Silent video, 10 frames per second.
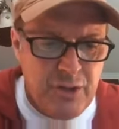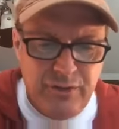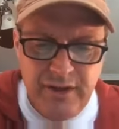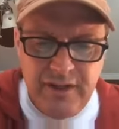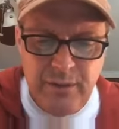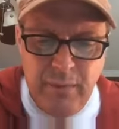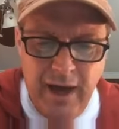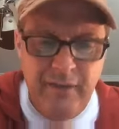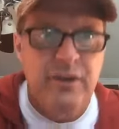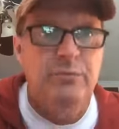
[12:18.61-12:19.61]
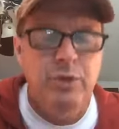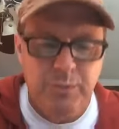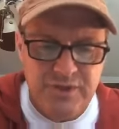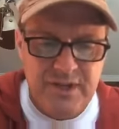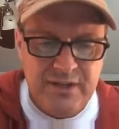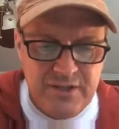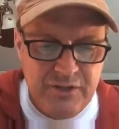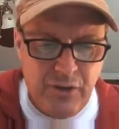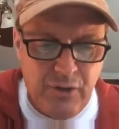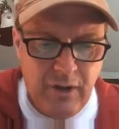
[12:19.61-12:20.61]
you think that by them you possess
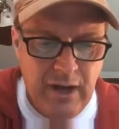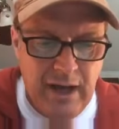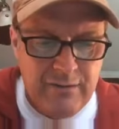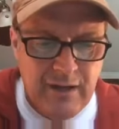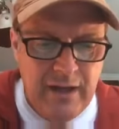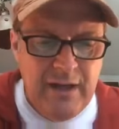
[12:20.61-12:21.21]
eternal life.